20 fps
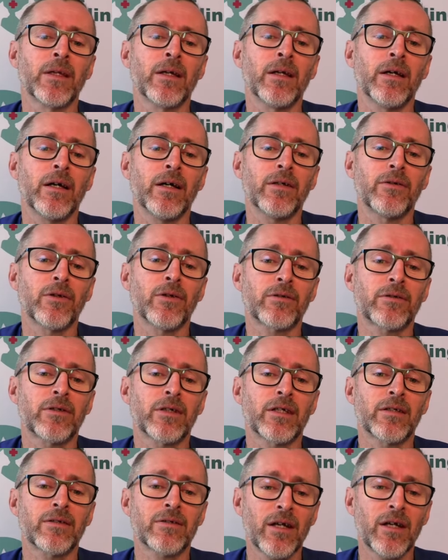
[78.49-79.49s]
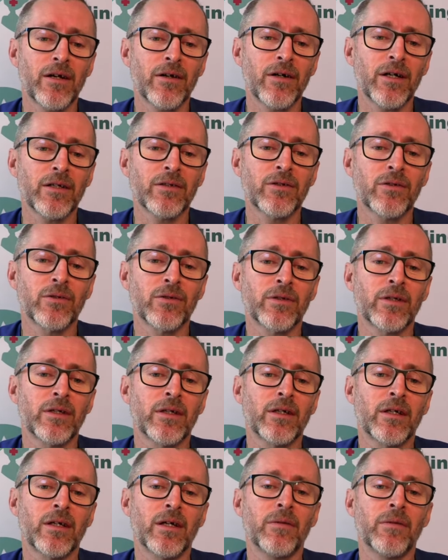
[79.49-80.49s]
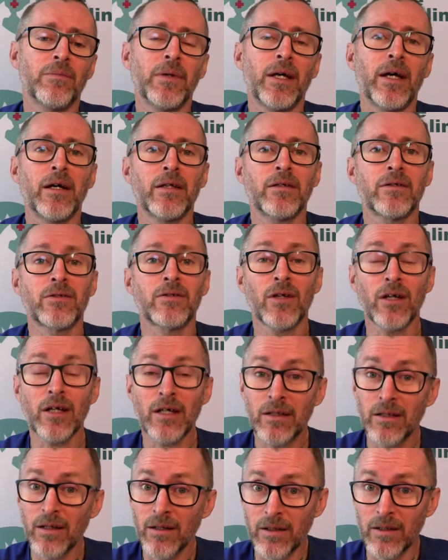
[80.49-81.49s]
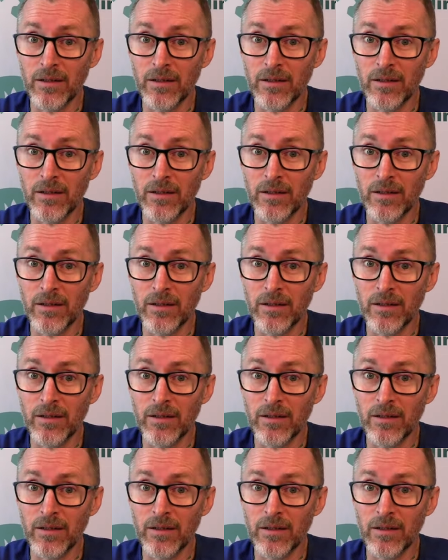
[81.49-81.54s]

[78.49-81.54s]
Dr. Kassara talking about psychedelic